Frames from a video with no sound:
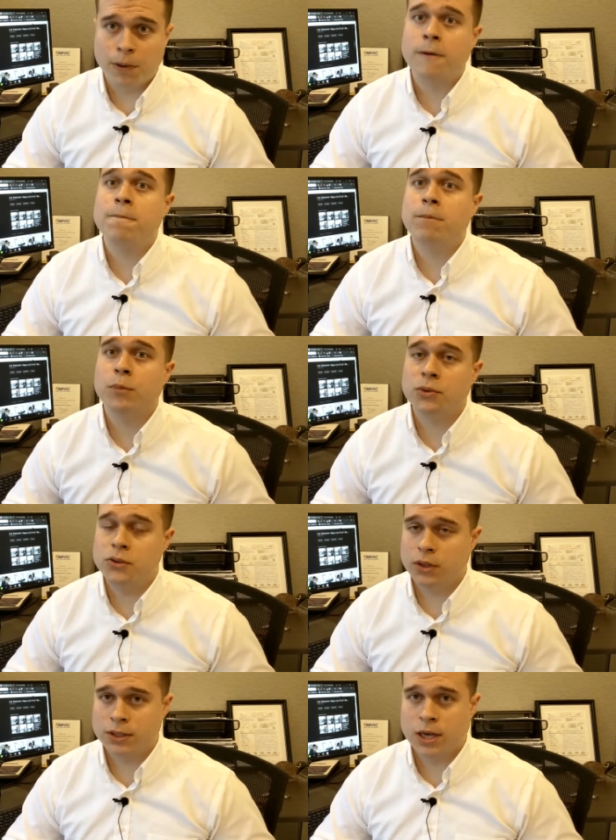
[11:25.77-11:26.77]
but
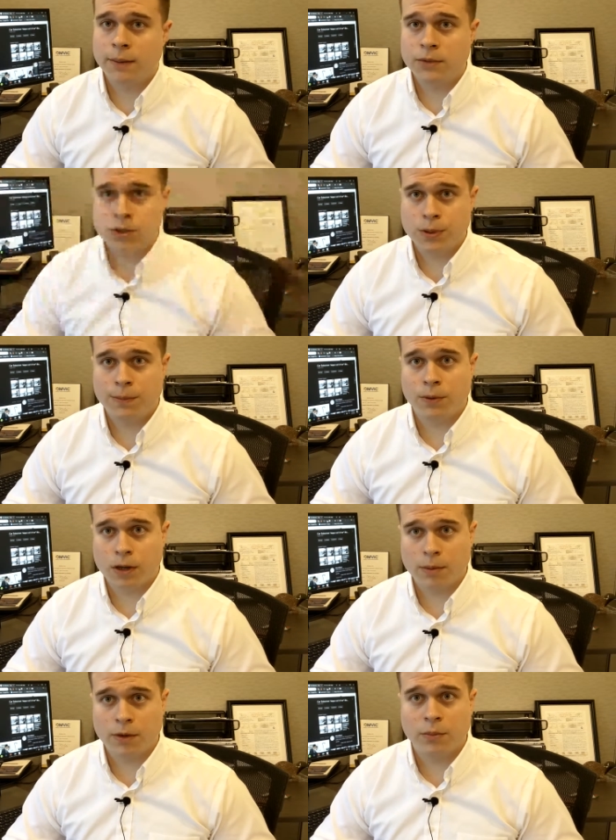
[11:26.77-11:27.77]
most of the time, these people
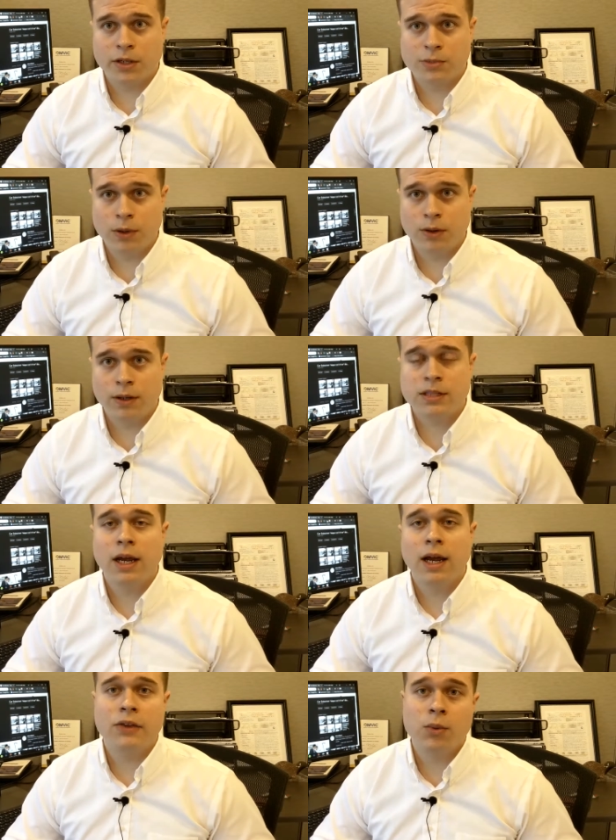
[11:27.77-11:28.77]
are coming from experience,
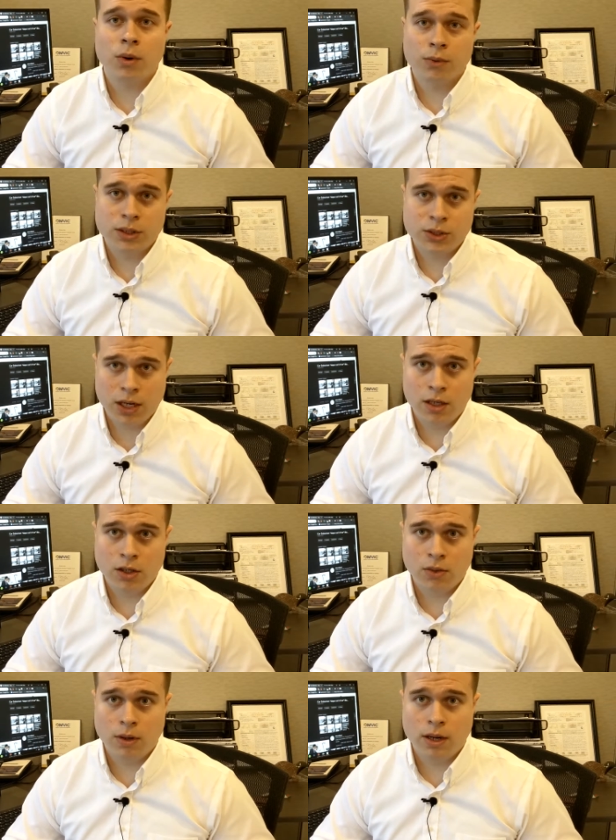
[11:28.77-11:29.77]
and they want to
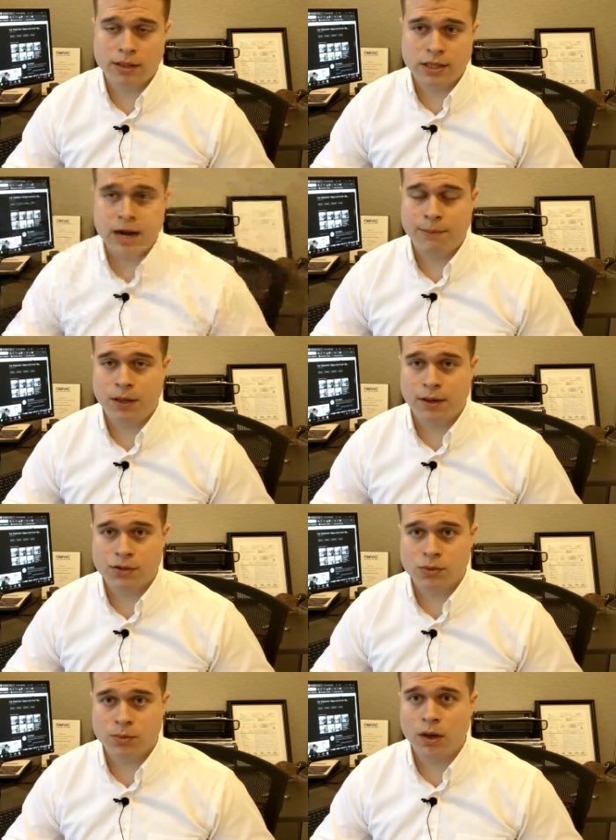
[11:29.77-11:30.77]
retain you as a happy
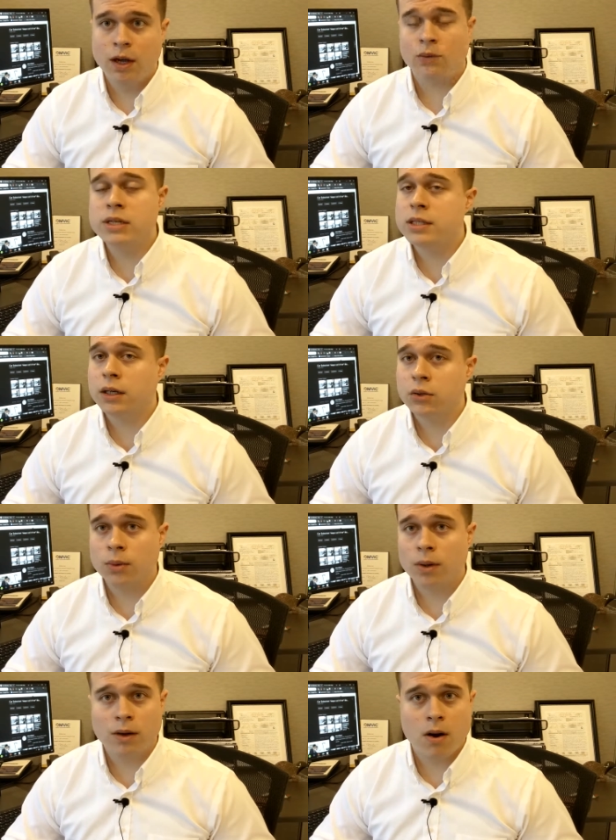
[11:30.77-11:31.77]
customer. If we sell
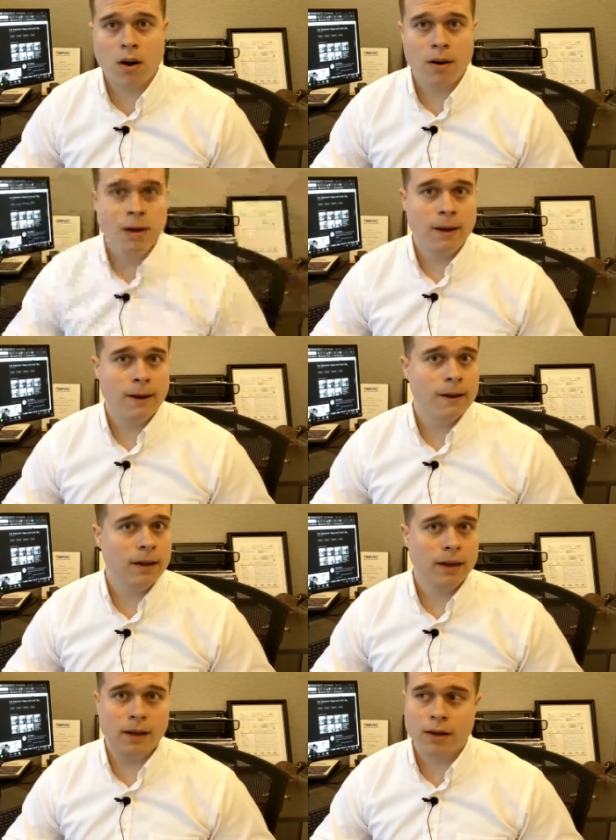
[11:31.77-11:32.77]
you one car,
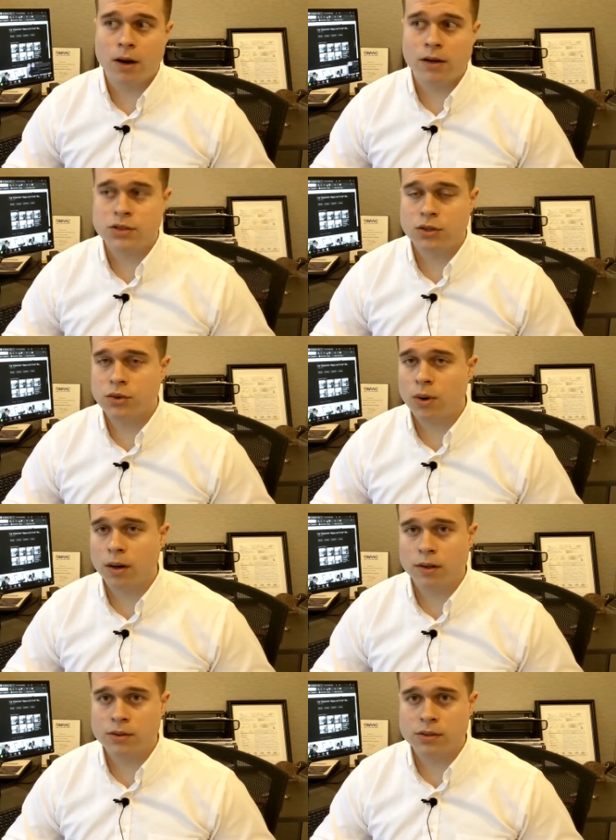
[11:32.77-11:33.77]
it costs to
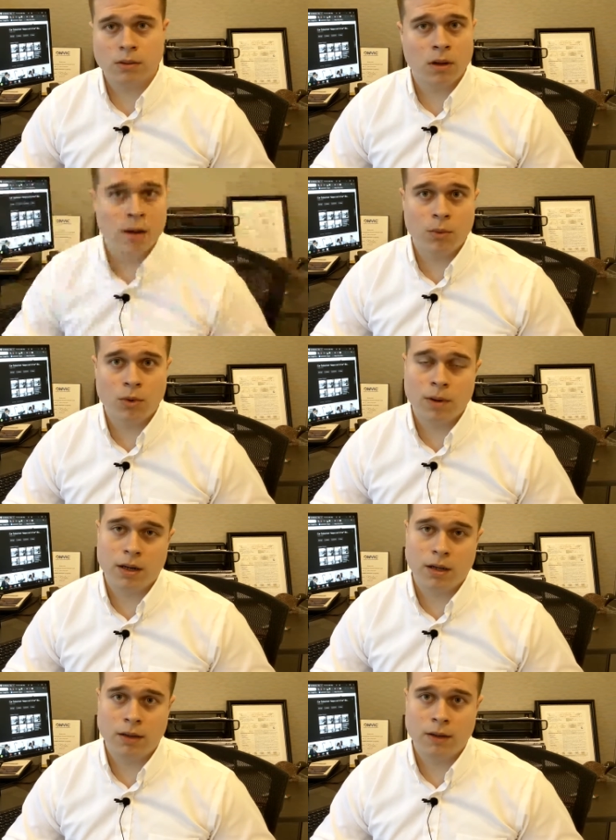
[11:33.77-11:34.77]
acquire you is a lot more
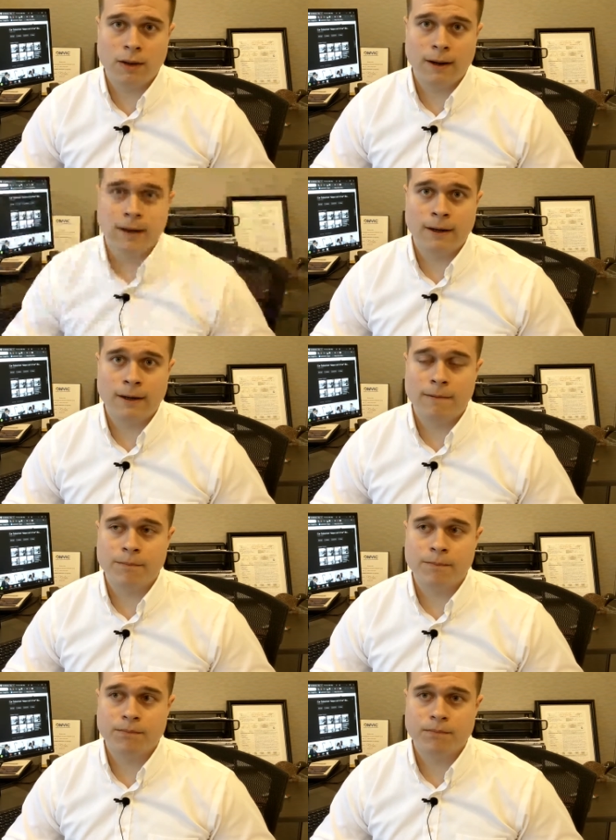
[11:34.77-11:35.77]
money.
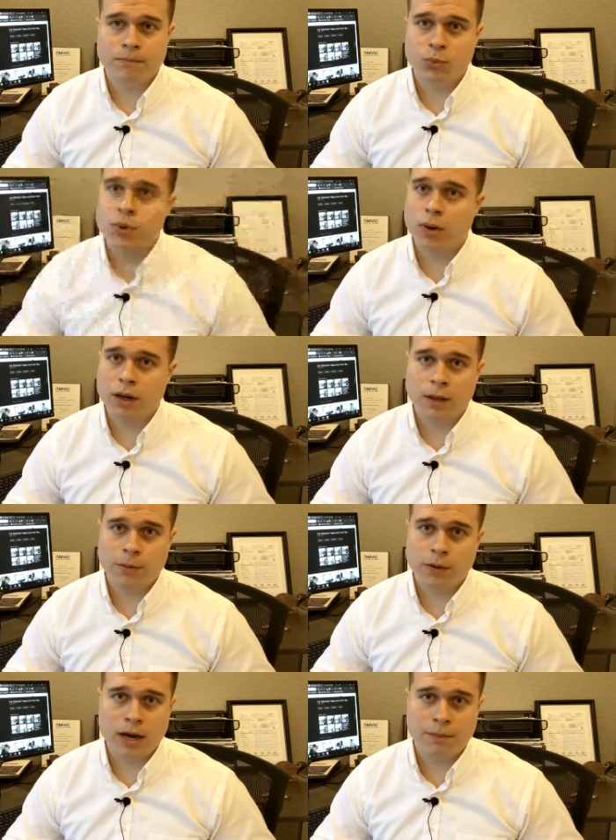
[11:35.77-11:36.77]
We want to
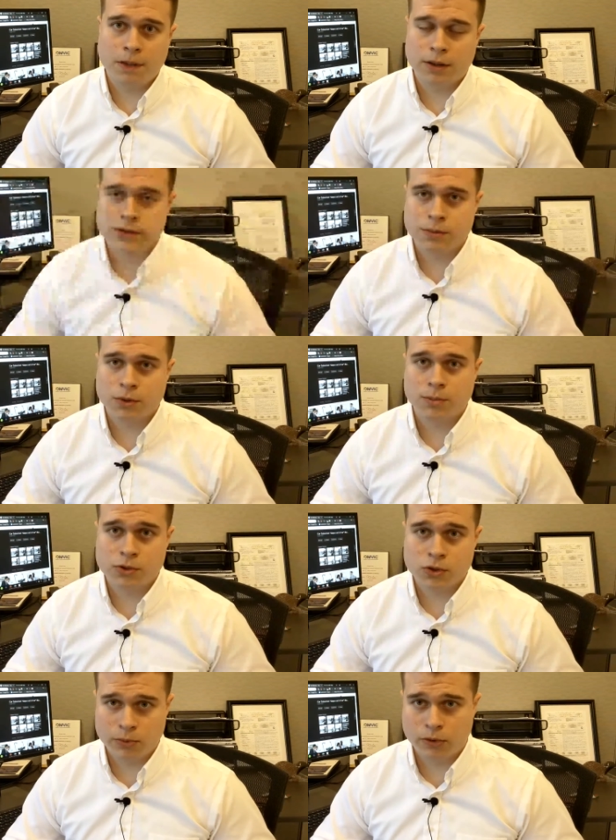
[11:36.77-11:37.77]
keep you a happy customer.
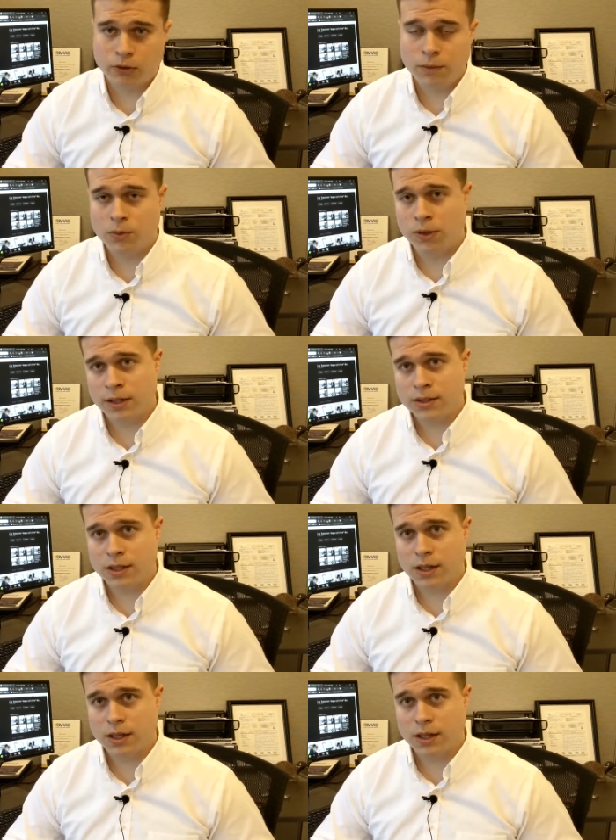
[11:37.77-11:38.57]
So believe me when I